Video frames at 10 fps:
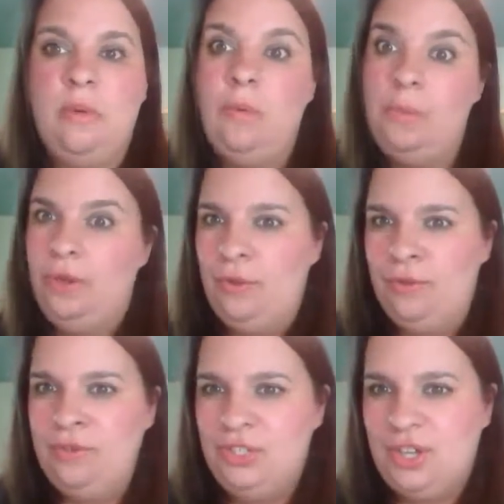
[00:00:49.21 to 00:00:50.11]

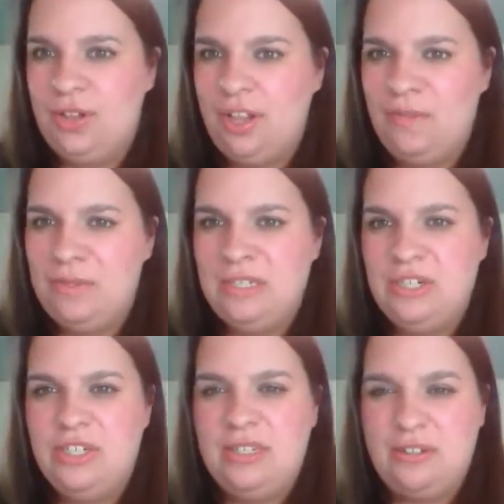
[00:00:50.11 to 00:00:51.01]
real child life
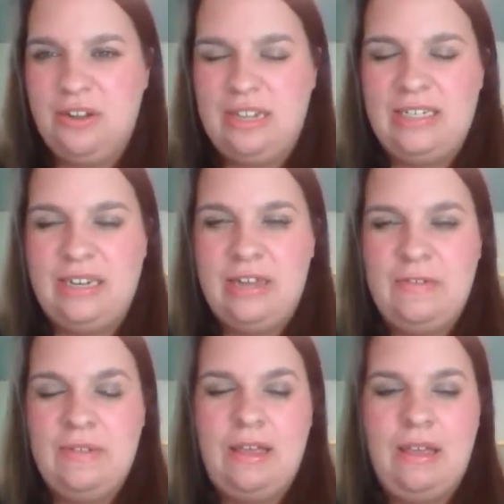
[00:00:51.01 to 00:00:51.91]
positions and all that stuff,